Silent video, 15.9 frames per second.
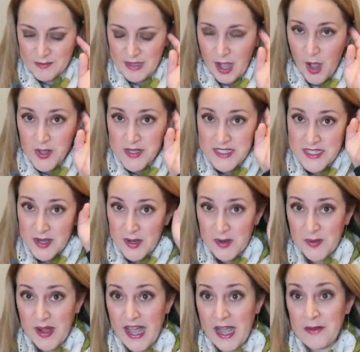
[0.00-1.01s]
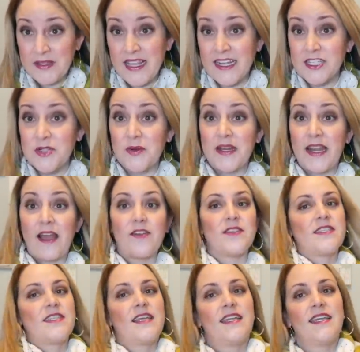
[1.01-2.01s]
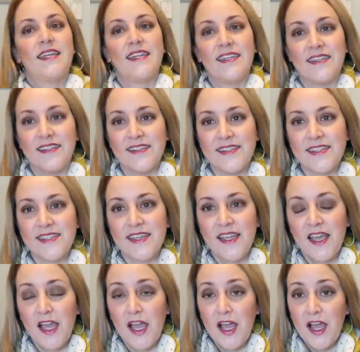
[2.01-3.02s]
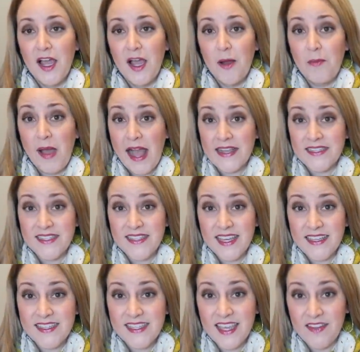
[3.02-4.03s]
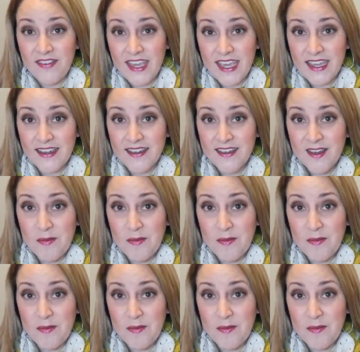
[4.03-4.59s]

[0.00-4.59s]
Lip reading: Also, I would like to announce that it is past Thanksgiving,